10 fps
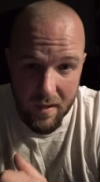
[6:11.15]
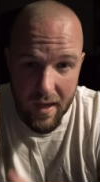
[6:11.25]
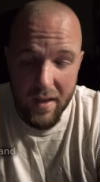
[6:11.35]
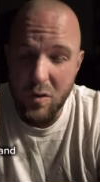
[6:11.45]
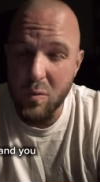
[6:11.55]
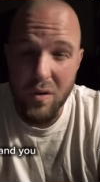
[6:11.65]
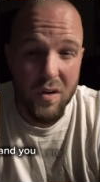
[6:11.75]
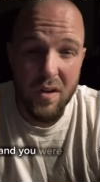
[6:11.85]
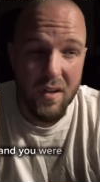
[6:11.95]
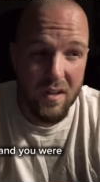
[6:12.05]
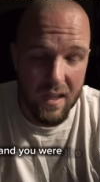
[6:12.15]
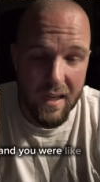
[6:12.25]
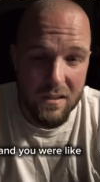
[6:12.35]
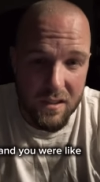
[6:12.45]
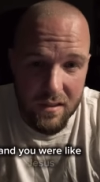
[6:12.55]
and you were like
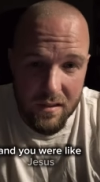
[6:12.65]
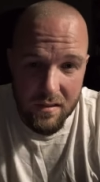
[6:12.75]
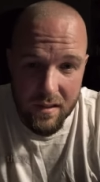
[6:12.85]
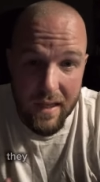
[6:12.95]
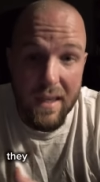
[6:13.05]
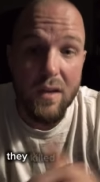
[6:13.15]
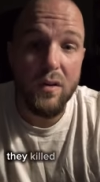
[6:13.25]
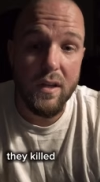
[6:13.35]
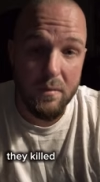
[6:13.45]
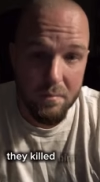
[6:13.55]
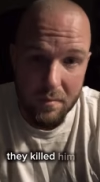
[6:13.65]
Jesus. They killed him.